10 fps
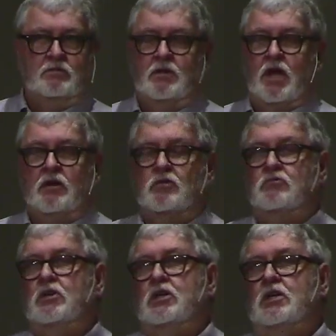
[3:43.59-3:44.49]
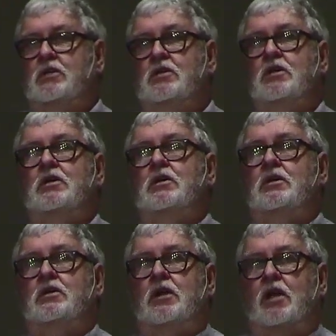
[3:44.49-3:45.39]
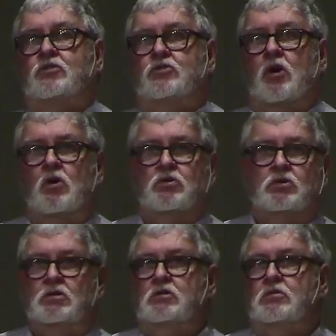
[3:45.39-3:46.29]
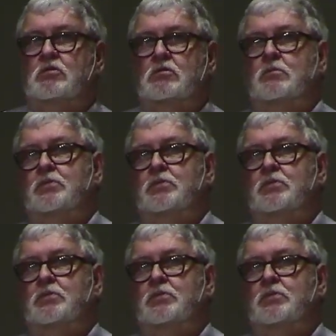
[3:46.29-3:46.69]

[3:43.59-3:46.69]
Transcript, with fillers: Not a gorilla, not sausage or